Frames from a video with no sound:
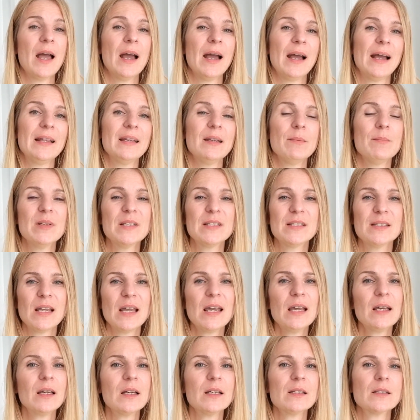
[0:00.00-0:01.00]
And the
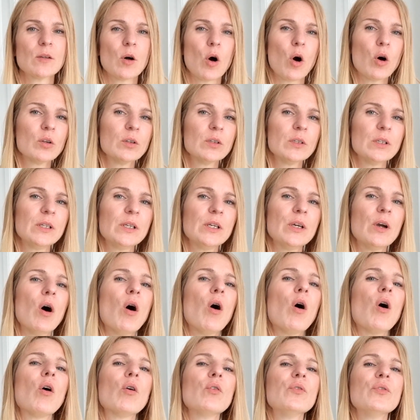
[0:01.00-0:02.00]
mistake is only
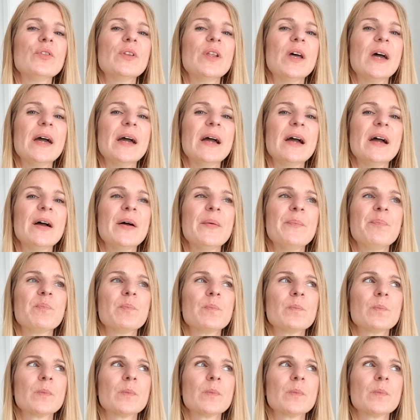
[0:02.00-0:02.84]
on the,